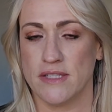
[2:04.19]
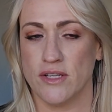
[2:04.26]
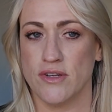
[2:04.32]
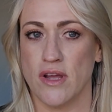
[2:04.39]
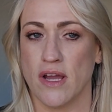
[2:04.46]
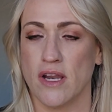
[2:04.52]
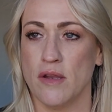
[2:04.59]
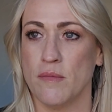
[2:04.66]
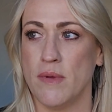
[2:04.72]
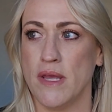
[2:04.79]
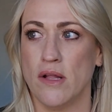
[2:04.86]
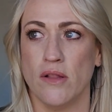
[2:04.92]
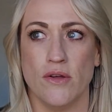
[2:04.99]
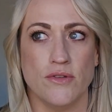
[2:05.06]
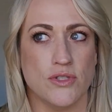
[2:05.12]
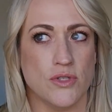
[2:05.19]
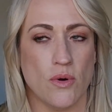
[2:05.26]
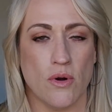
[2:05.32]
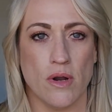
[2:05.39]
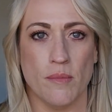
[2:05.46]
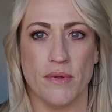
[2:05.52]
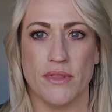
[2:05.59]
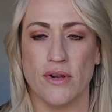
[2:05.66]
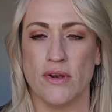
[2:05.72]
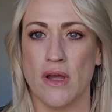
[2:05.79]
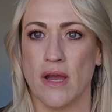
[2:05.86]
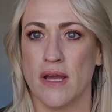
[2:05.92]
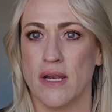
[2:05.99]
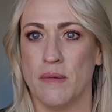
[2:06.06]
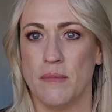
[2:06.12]
They're not gonna be closed door, but they're
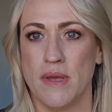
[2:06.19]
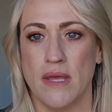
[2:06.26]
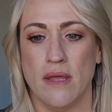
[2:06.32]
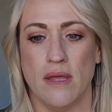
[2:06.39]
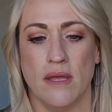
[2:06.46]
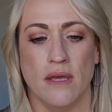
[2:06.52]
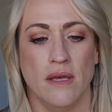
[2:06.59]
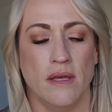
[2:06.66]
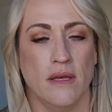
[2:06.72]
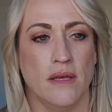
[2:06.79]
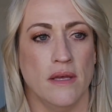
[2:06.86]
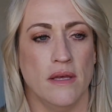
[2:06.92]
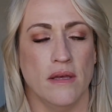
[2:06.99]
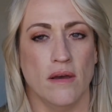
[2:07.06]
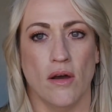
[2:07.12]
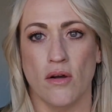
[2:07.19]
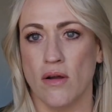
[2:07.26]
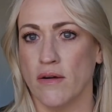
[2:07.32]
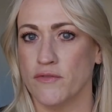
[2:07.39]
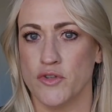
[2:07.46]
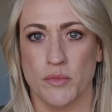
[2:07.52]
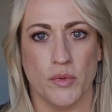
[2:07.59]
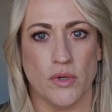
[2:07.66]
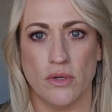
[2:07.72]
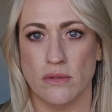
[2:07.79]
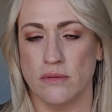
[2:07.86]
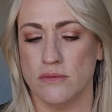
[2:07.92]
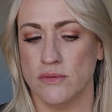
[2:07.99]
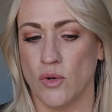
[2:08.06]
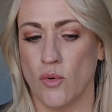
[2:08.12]
not gonna be uncomfortable,
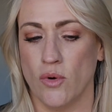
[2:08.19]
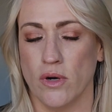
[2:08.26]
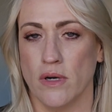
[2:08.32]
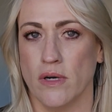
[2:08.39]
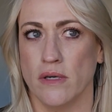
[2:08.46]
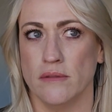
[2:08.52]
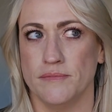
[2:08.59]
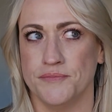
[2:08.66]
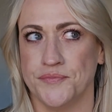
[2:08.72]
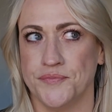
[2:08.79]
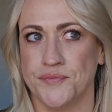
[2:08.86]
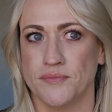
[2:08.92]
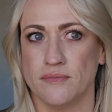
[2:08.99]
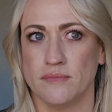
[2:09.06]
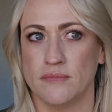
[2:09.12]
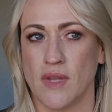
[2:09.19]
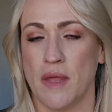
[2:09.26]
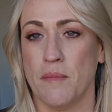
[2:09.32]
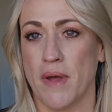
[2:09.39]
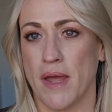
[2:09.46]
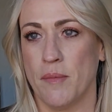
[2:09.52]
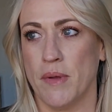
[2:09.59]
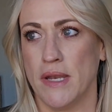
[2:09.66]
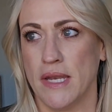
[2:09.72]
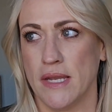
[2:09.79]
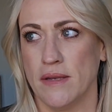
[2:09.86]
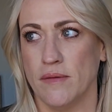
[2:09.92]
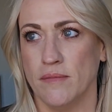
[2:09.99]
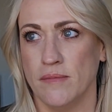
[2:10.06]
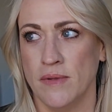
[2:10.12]
or, in my
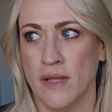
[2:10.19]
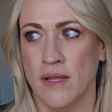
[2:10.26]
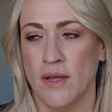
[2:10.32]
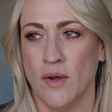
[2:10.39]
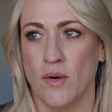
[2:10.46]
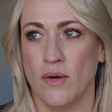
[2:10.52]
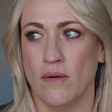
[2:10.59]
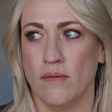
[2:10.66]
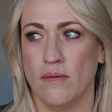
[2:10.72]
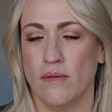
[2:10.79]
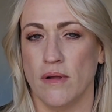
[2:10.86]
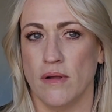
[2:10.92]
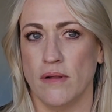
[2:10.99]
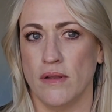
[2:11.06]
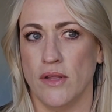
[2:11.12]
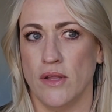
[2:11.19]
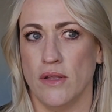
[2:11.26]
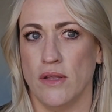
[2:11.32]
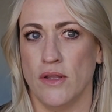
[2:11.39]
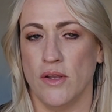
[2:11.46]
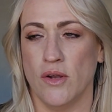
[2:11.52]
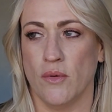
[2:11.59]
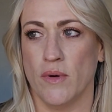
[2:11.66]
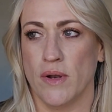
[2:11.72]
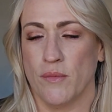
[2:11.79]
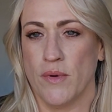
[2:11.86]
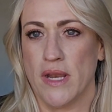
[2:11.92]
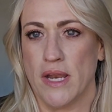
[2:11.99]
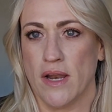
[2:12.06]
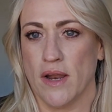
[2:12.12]
opinion, you don't want to
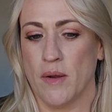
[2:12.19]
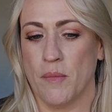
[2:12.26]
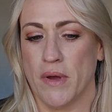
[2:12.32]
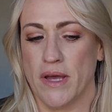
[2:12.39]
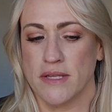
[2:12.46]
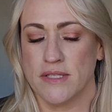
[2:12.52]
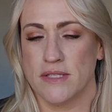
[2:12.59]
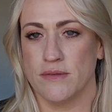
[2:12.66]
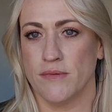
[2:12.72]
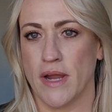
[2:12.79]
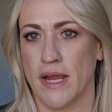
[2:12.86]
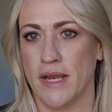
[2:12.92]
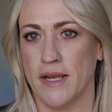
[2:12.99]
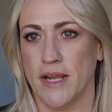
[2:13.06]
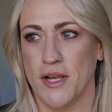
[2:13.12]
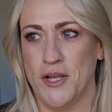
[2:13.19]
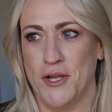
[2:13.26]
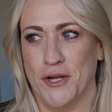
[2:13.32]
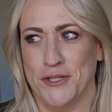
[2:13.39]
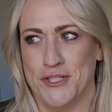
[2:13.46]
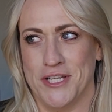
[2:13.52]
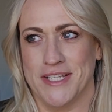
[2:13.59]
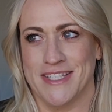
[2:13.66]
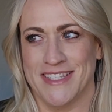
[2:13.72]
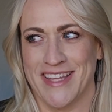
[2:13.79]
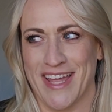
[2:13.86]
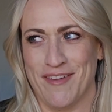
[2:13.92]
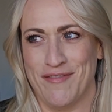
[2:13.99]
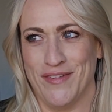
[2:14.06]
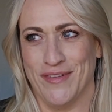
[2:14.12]
read it on a bus, right? And you're just
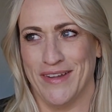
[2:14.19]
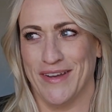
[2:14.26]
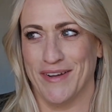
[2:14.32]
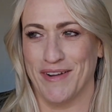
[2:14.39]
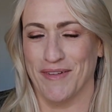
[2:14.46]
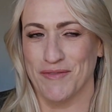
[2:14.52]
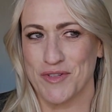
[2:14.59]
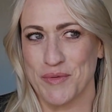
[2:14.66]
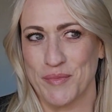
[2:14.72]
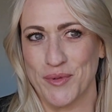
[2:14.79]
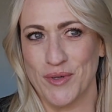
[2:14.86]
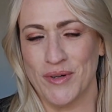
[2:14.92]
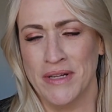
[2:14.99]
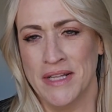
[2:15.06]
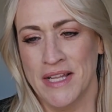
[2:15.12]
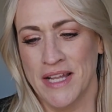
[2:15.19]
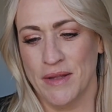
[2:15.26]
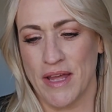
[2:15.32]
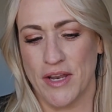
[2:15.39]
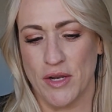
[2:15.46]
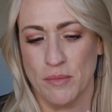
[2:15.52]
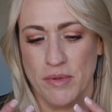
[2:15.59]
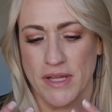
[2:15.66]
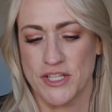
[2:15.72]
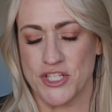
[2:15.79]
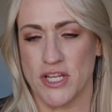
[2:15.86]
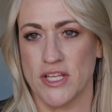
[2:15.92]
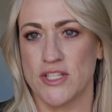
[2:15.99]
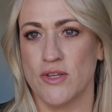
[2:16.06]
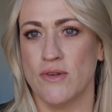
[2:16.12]
like feeling uncomfortable and you're
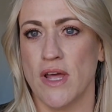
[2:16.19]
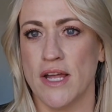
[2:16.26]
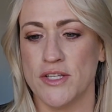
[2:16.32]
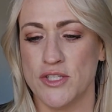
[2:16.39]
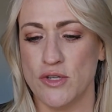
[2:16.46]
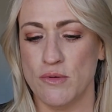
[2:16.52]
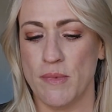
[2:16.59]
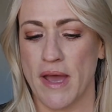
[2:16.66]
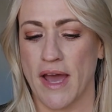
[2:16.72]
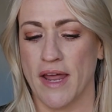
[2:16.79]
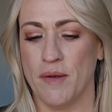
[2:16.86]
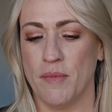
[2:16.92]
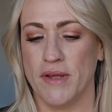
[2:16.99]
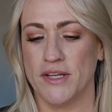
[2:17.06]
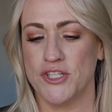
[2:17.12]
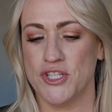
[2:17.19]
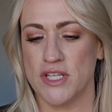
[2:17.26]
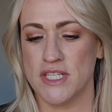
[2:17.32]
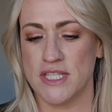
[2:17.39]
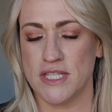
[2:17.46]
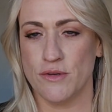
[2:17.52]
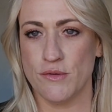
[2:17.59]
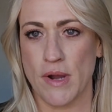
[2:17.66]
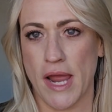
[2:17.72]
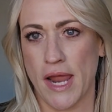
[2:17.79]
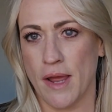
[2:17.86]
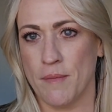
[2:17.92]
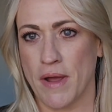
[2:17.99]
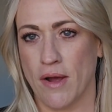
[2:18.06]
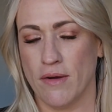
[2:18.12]
blushing. So not too bad, but just the right
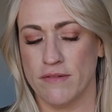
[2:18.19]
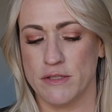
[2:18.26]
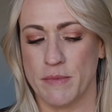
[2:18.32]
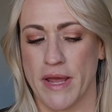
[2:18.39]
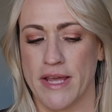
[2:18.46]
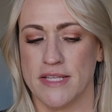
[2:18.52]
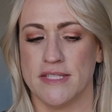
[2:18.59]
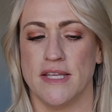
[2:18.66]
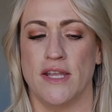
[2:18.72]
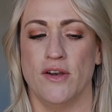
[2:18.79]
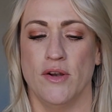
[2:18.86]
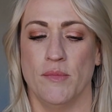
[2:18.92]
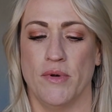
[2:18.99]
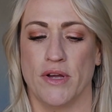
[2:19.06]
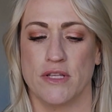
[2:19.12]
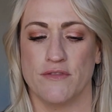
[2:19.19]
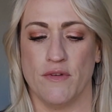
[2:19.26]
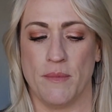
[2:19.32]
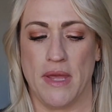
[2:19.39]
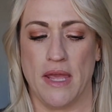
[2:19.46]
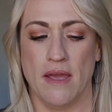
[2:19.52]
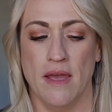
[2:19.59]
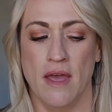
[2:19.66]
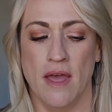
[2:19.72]
amount of spice in her books for me.